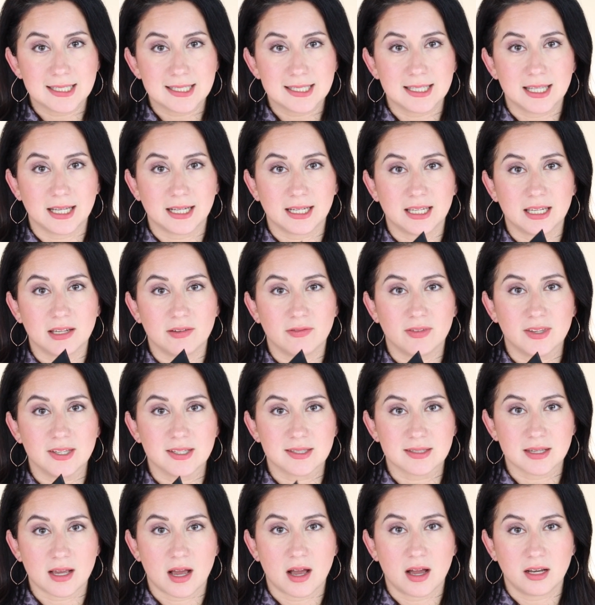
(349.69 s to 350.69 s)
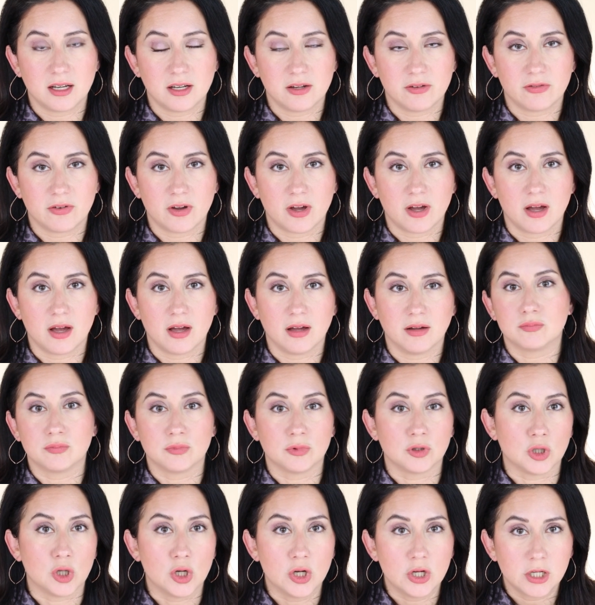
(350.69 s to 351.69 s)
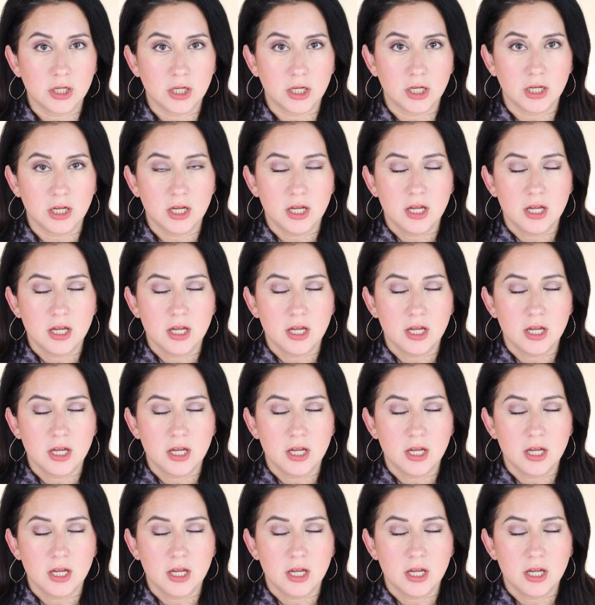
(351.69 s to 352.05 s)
that give this kind of a look,